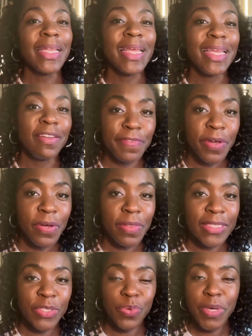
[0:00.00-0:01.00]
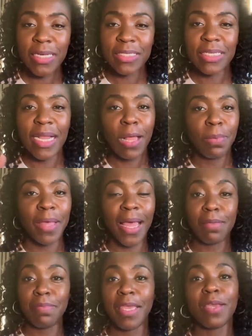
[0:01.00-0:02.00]
info that's going to help
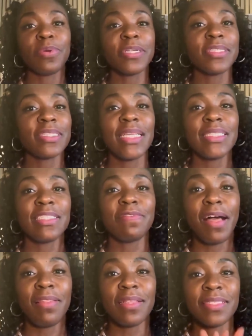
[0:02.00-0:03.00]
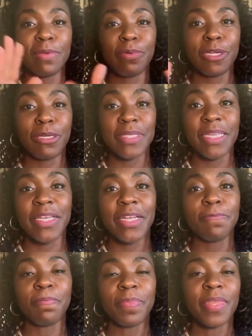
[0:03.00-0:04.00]
kind of make more sense of how the suburbs
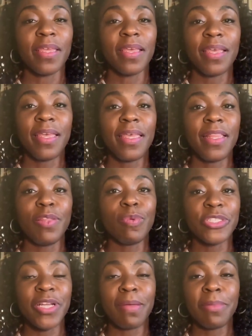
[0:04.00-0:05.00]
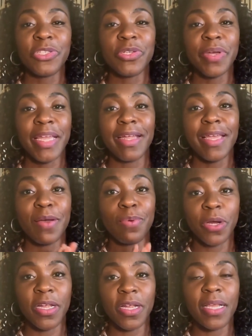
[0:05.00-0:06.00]
here in the Wichita metro area
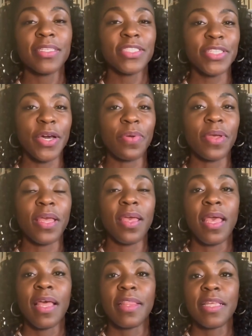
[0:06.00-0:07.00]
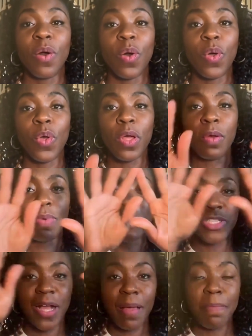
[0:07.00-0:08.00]
work. So the whole
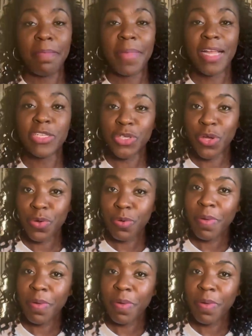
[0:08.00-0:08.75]
Wichita metro